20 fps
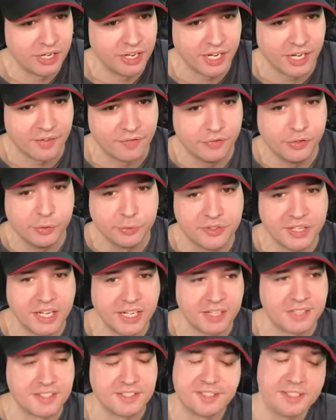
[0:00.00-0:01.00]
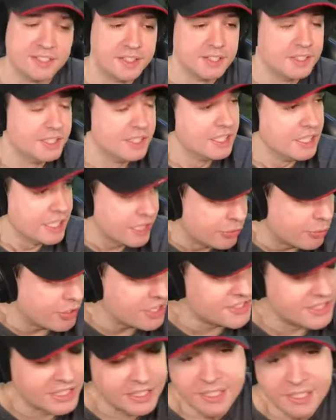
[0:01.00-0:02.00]
in like a few seconds.
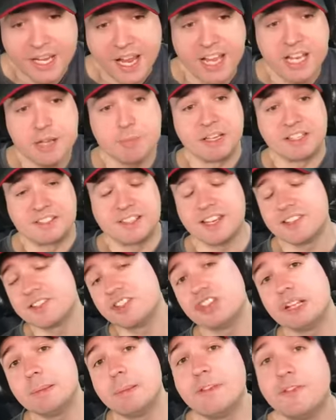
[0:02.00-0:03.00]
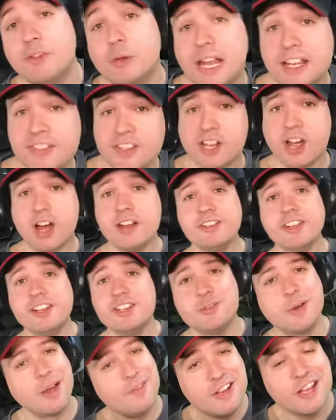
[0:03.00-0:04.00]
Crazy. Anyways, ladies and gentlemen, if you like the
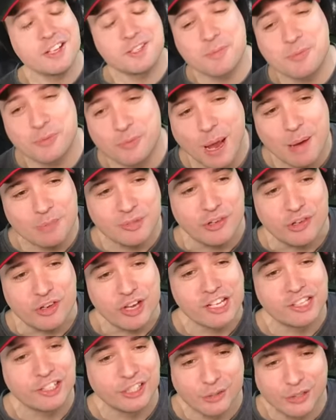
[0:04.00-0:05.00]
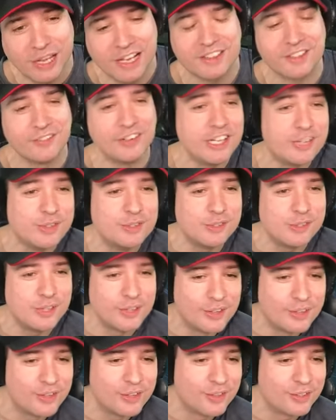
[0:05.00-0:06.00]
content, you haven't yet subscribed to the channel, you like the video,
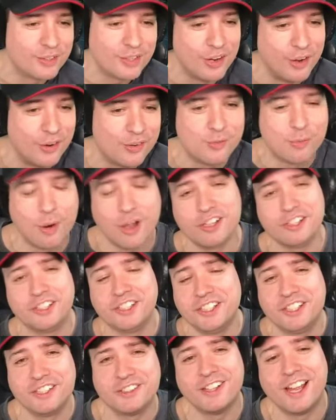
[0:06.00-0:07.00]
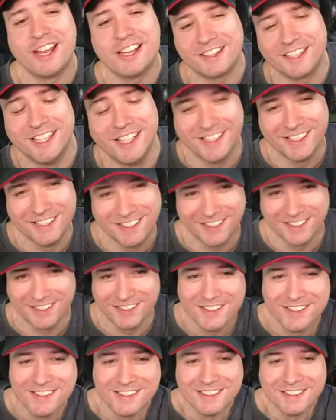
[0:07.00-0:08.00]
uh, you know, quality, you like
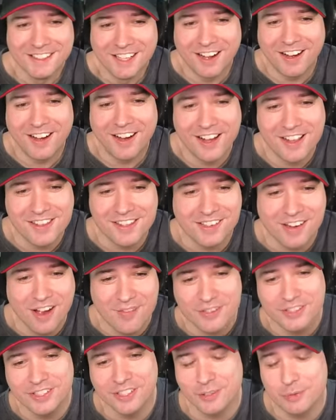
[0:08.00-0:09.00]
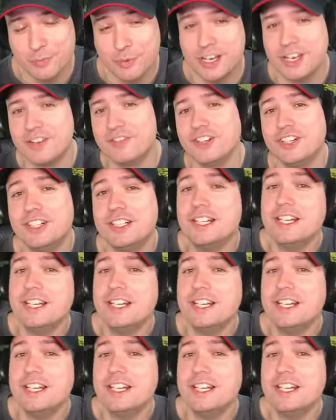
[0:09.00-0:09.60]
the, uh, the commentary, whatever,